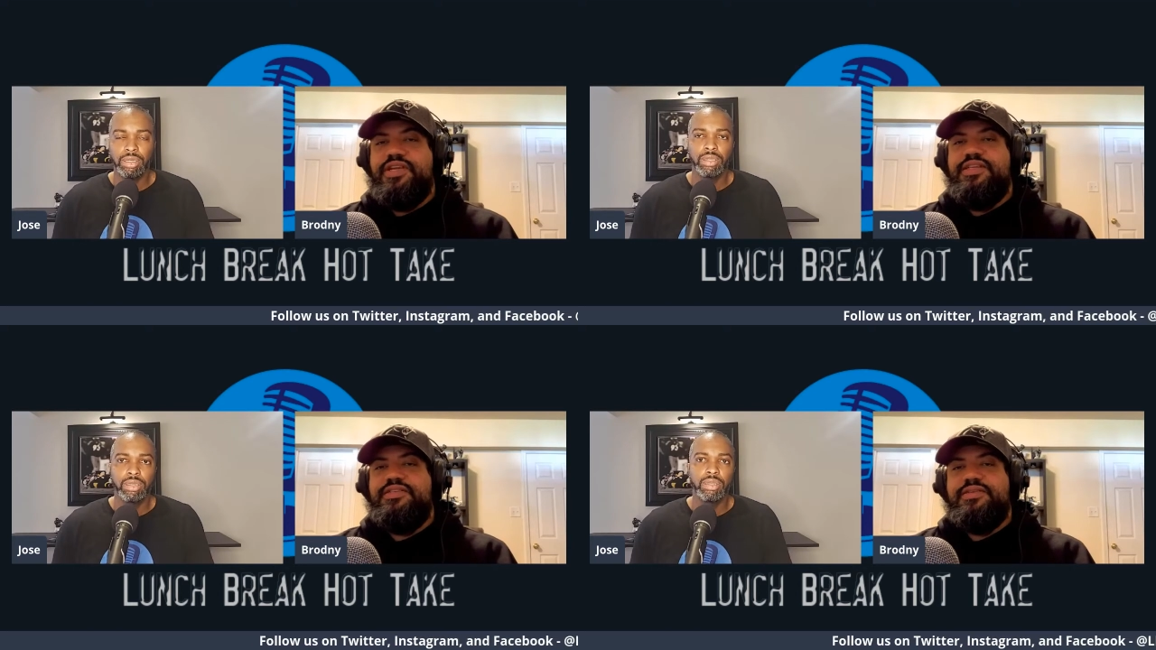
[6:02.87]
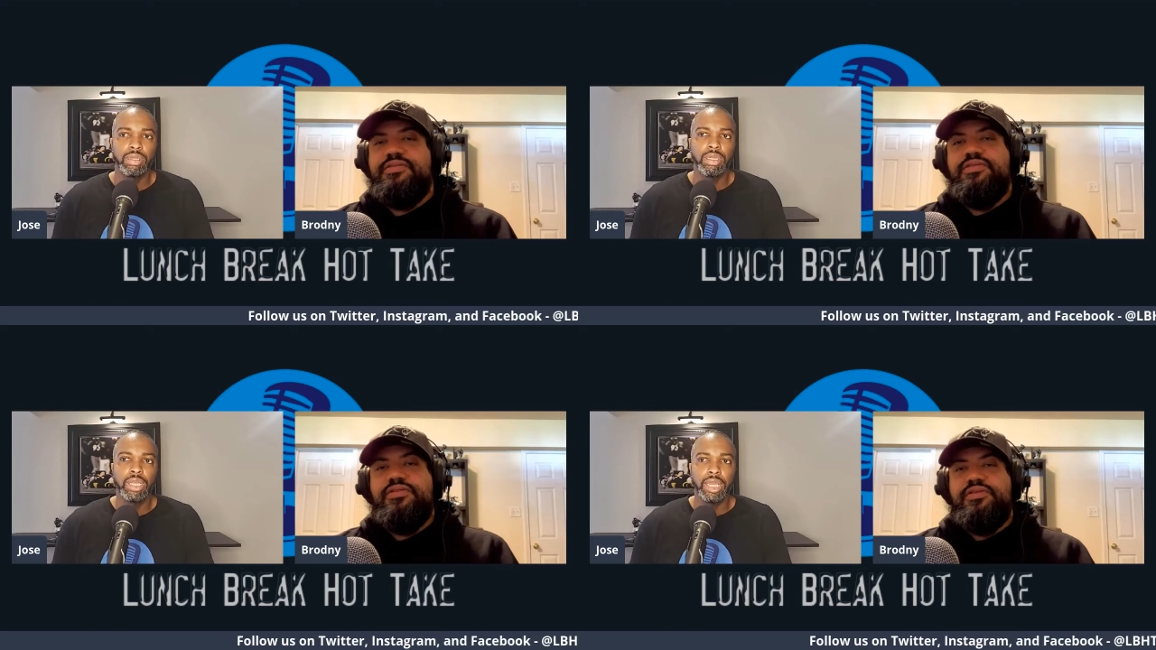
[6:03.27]
Speaker 1: needs.
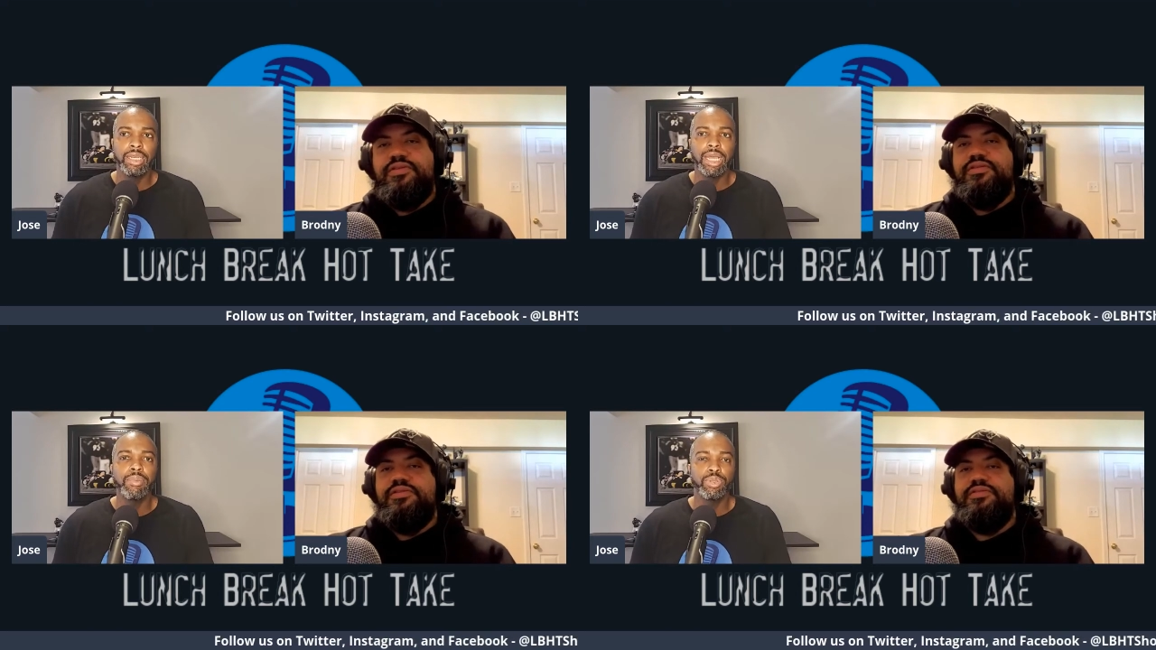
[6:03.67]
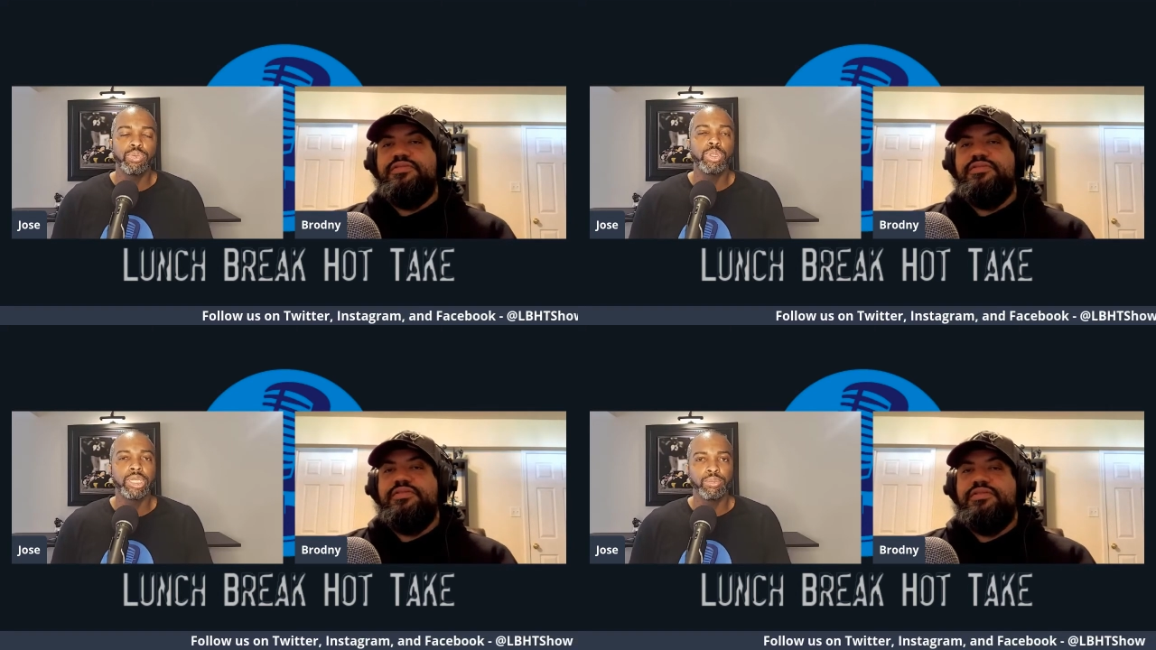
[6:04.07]
And Dobbins
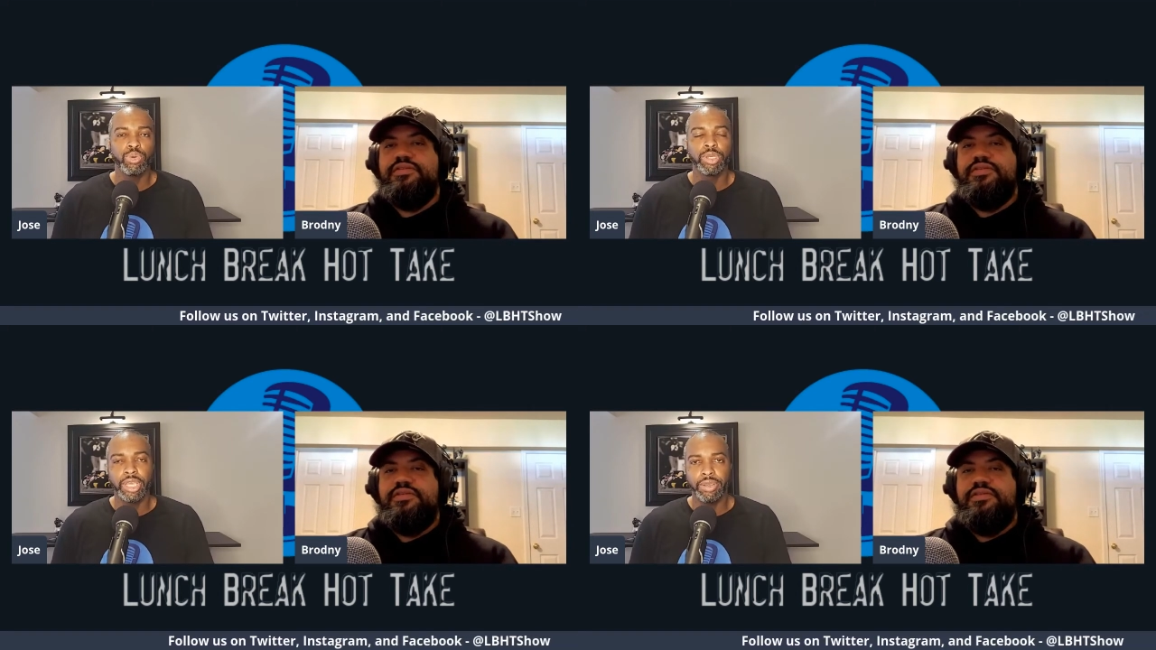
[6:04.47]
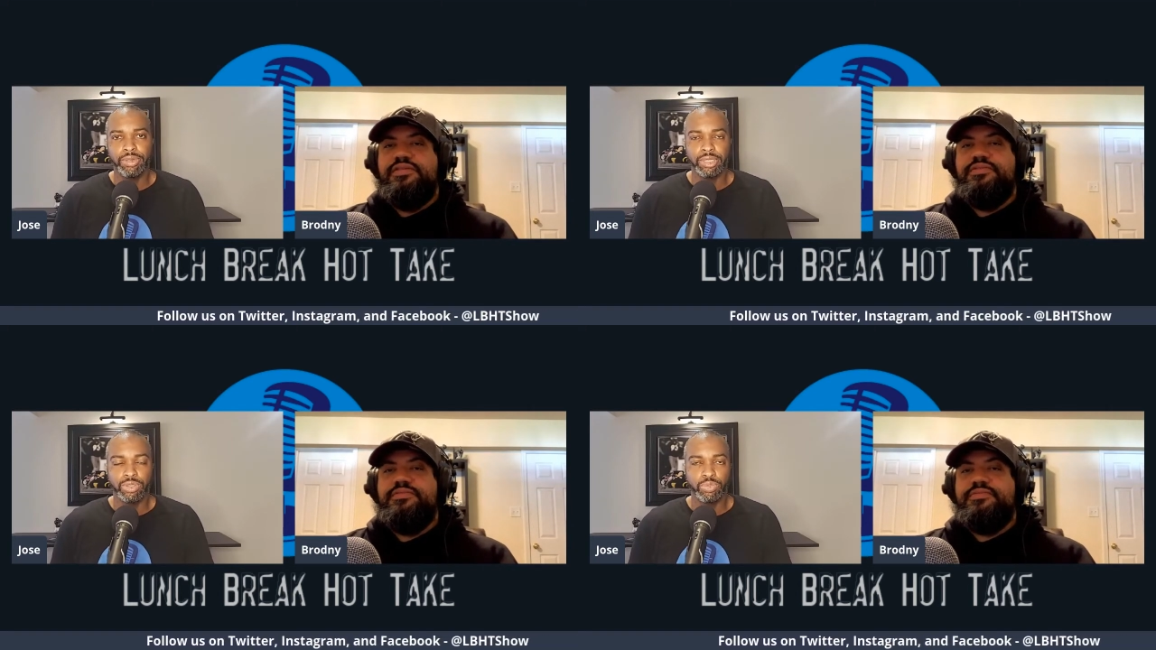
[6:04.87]
will get more
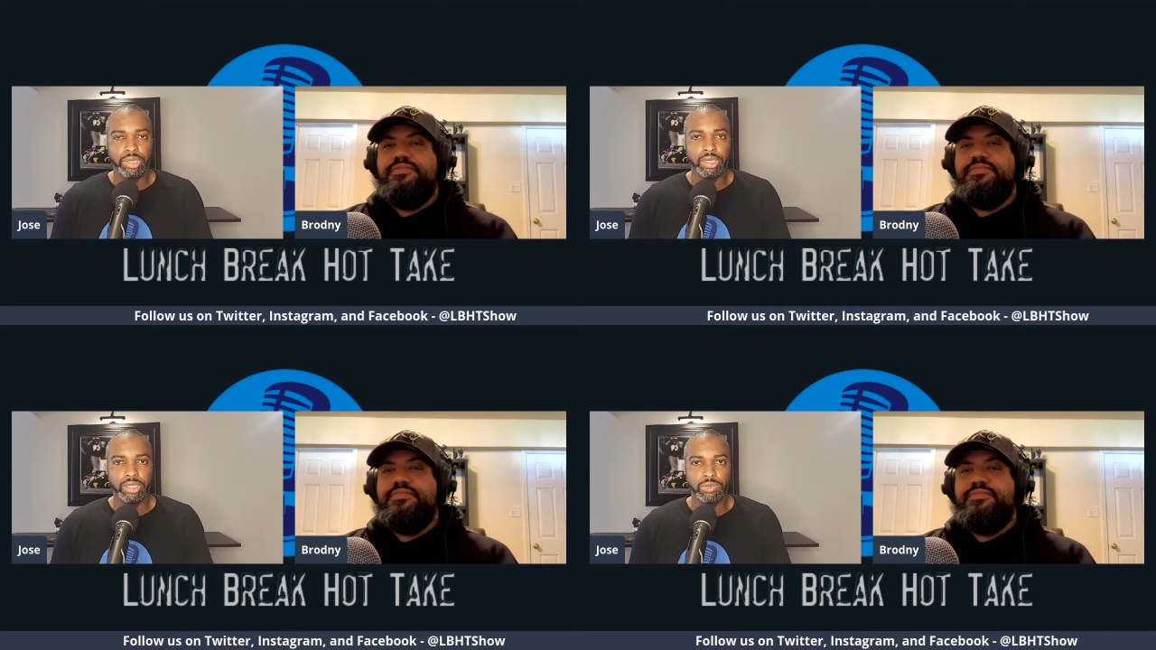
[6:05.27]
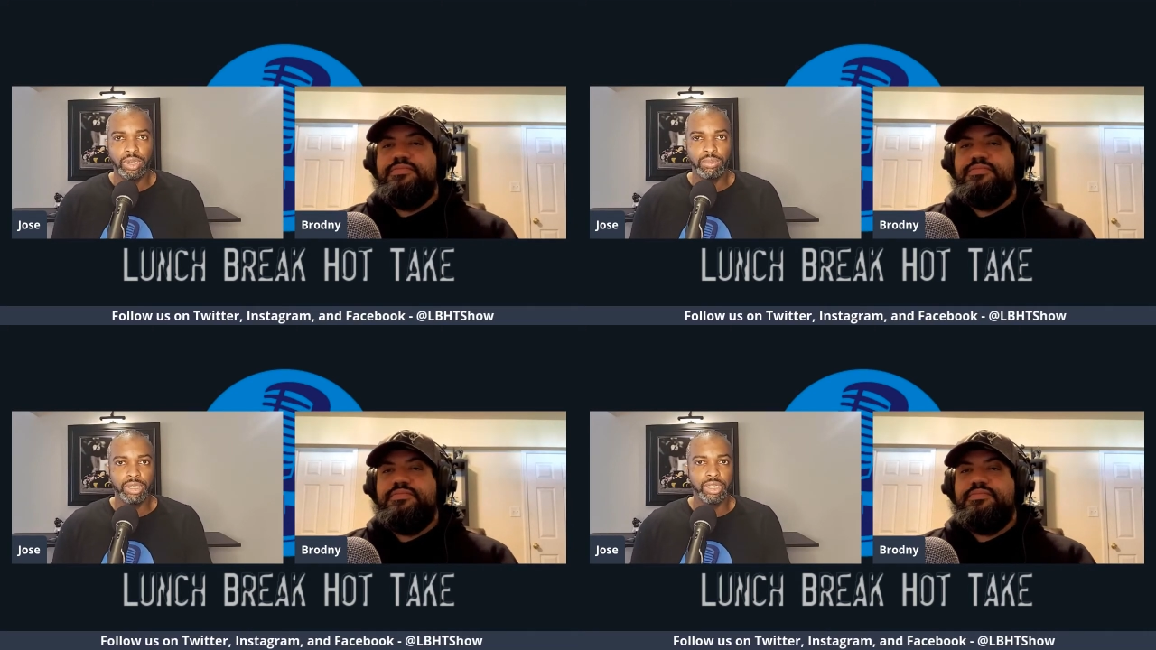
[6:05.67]
carries this week as
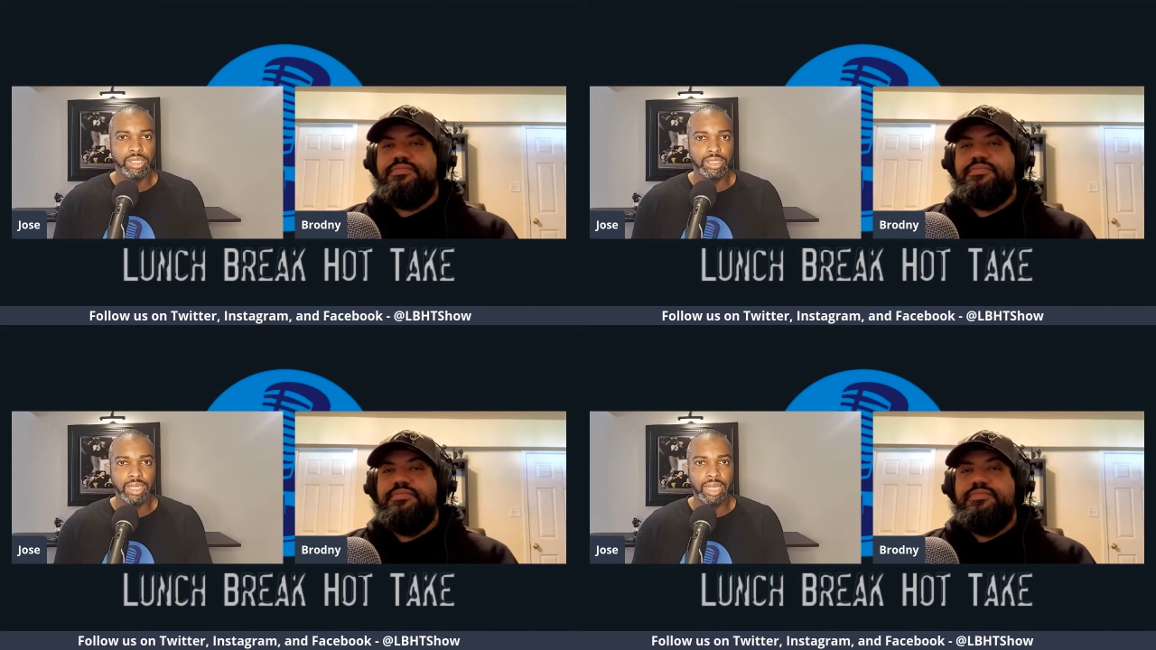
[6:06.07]
well because